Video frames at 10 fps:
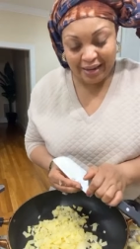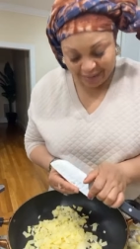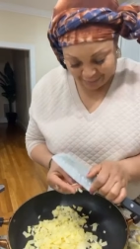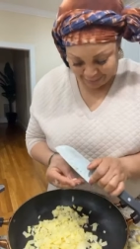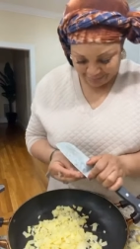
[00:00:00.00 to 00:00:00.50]

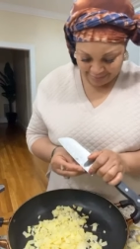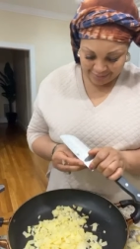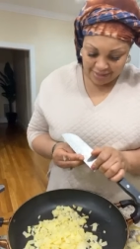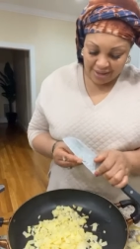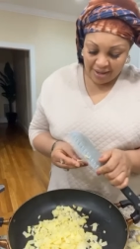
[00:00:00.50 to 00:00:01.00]
crying. Oh,
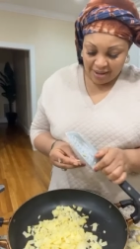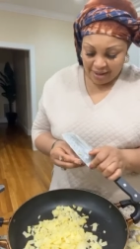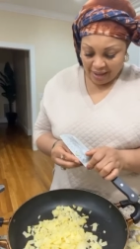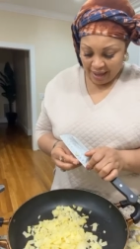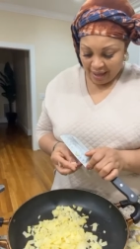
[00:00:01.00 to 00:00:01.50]

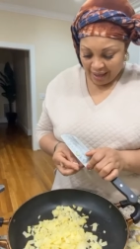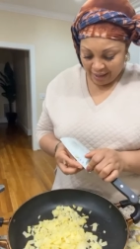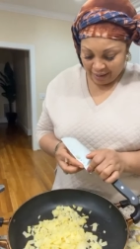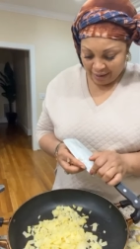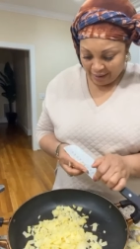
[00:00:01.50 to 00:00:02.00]

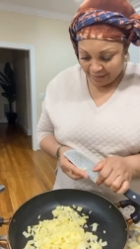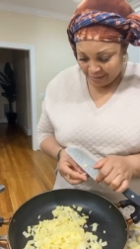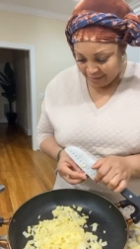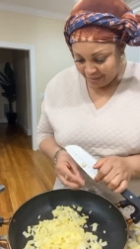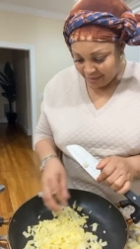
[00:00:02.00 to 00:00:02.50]
oh
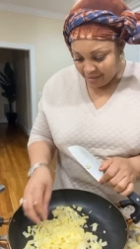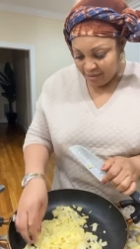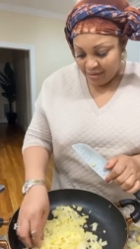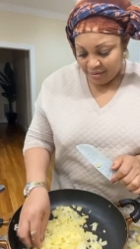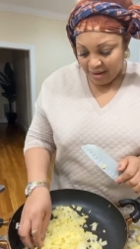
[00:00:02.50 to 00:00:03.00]
God.
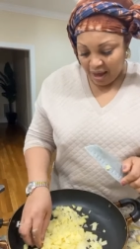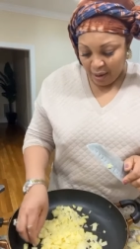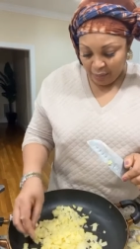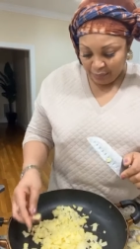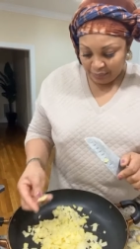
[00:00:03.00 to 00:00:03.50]

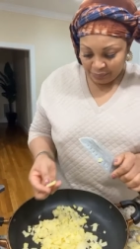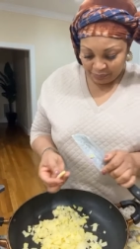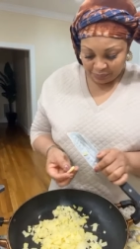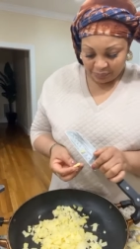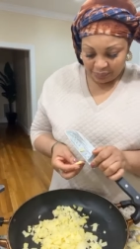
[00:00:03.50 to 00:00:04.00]
So
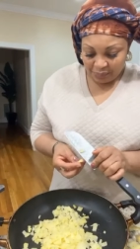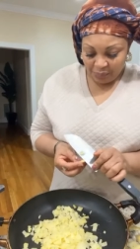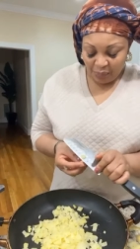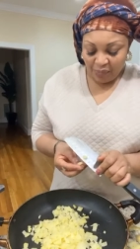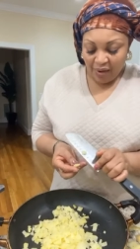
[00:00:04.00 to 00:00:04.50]

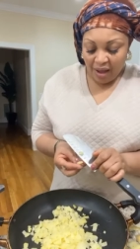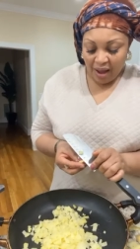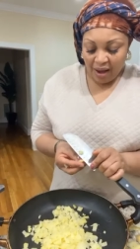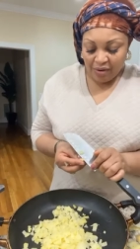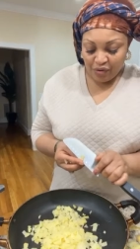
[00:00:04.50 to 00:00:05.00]

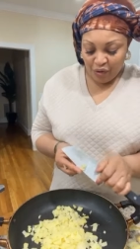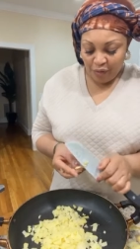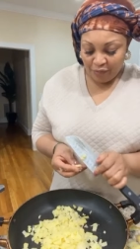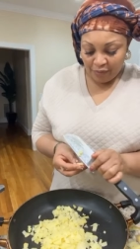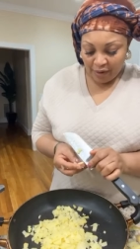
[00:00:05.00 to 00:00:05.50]
I
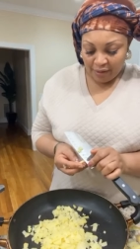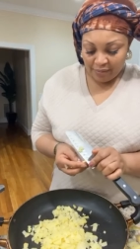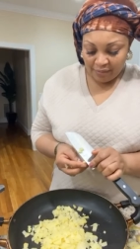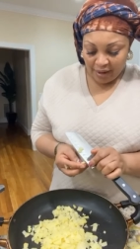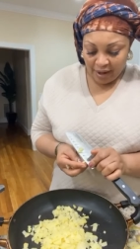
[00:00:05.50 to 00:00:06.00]
drove
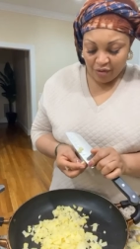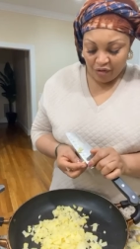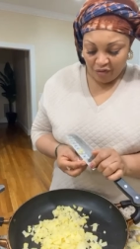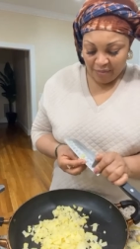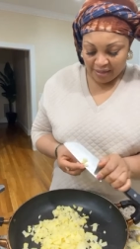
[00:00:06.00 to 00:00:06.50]

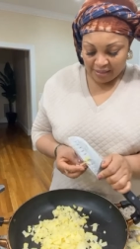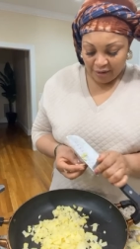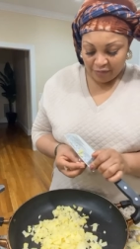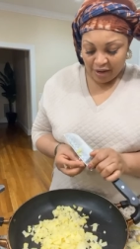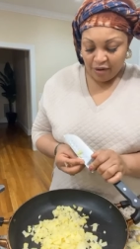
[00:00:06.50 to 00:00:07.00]
I drove
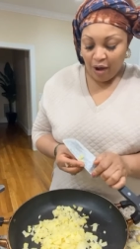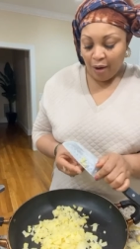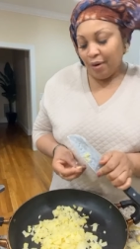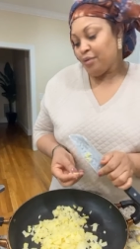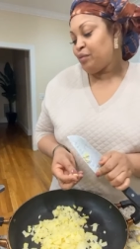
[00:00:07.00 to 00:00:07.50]
myself there.
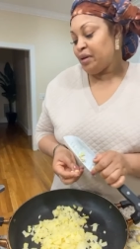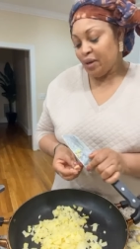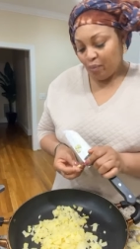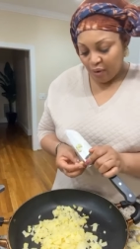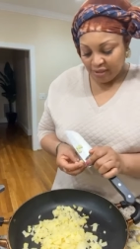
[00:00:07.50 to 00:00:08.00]
No, I went
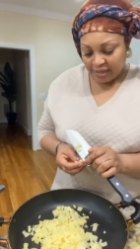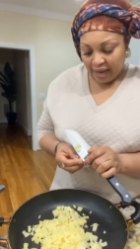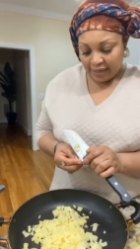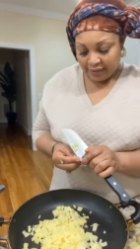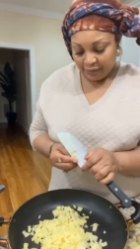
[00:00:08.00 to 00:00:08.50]
with the
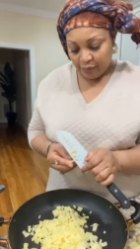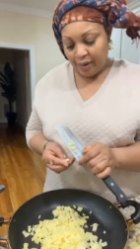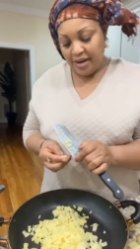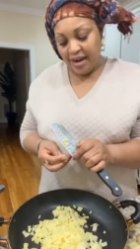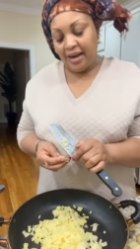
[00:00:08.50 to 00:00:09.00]
boy's dad.
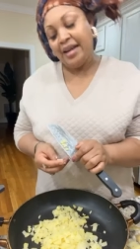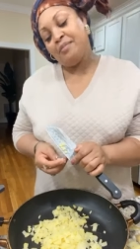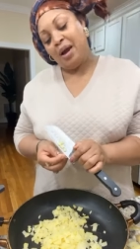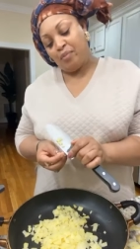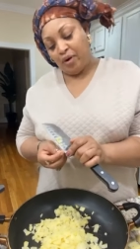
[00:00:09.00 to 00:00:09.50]
We went there,
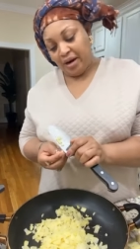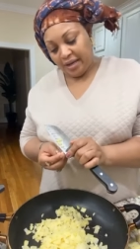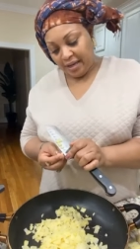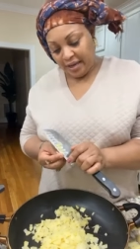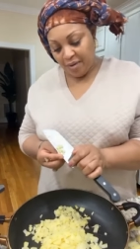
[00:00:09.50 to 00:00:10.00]
then my
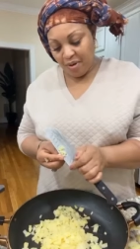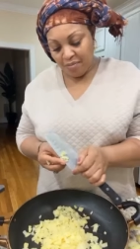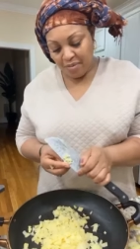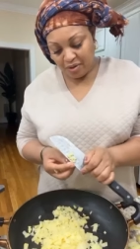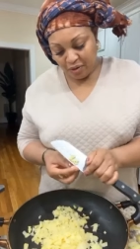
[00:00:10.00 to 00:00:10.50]
brother
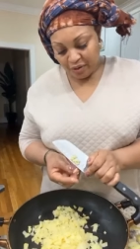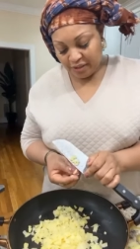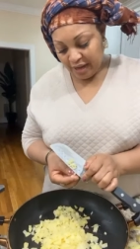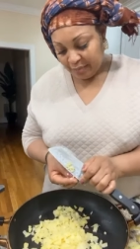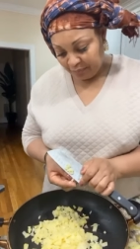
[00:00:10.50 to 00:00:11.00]
came and meet
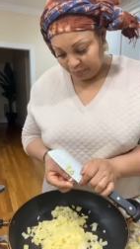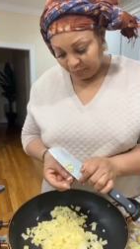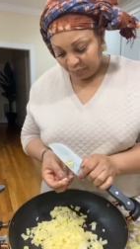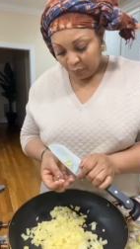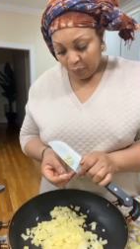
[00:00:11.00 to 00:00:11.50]
us there.